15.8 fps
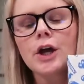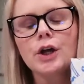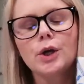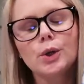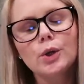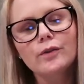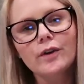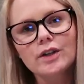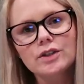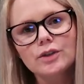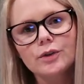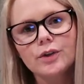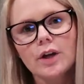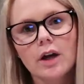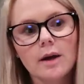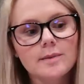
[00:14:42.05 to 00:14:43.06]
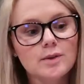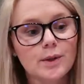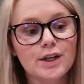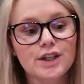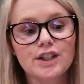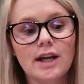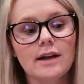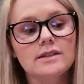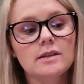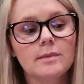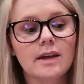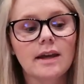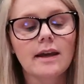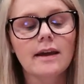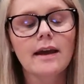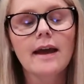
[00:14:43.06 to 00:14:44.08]
Universal Yums reached out to
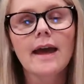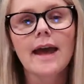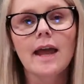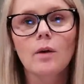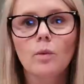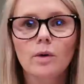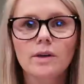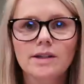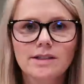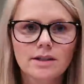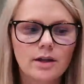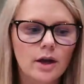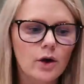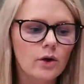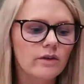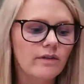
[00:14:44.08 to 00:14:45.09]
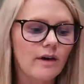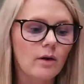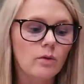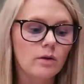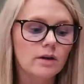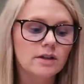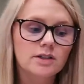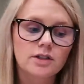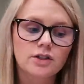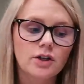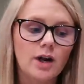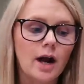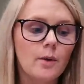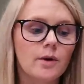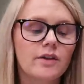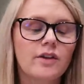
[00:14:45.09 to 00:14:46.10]
me and wanted to know if I wanted to
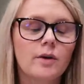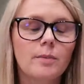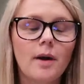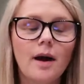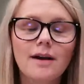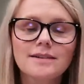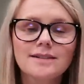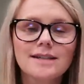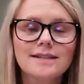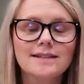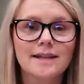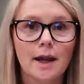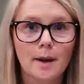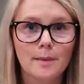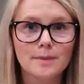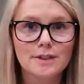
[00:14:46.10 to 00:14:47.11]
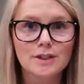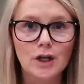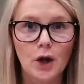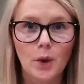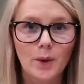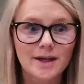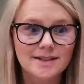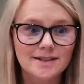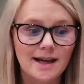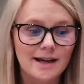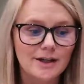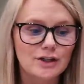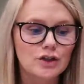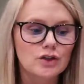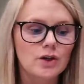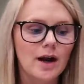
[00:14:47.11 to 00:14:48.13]
try one of their boxes and I'm so
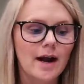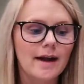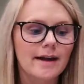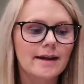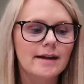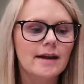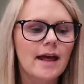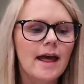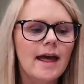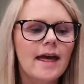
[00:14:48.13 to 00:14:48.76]
excited to try it.